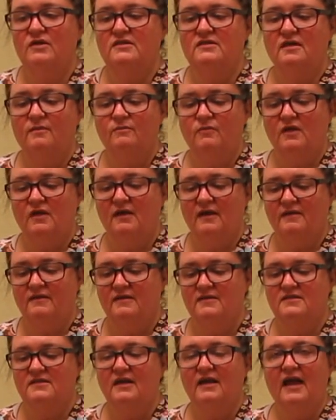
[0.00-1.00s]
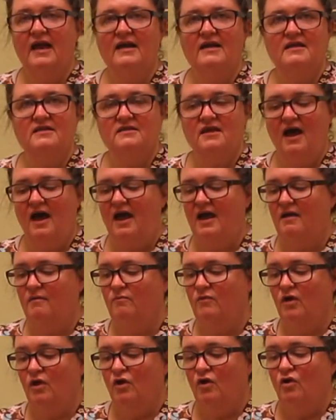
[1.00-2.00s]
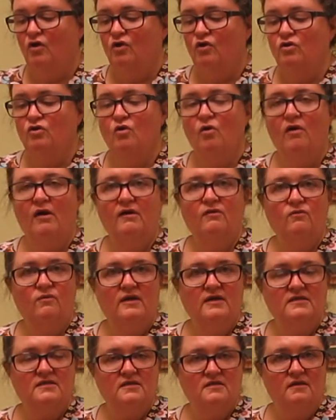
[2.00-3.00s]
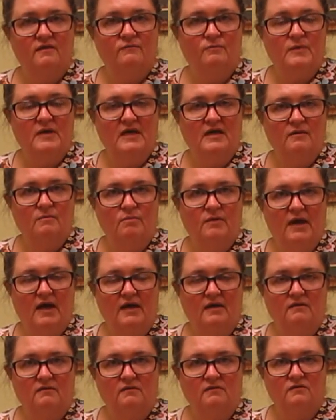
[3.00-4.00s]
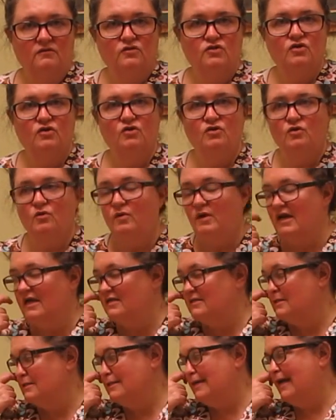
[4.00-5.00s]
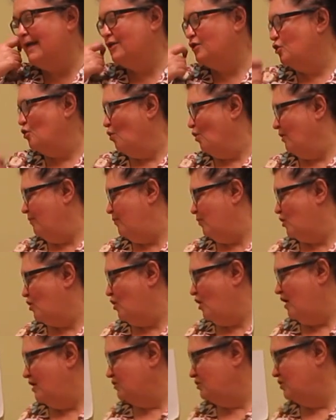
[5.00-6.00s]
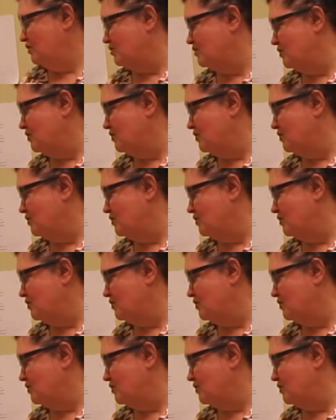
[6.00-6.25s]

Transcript: something like this at any time, you're at risk of being bit. So you need to take your precautions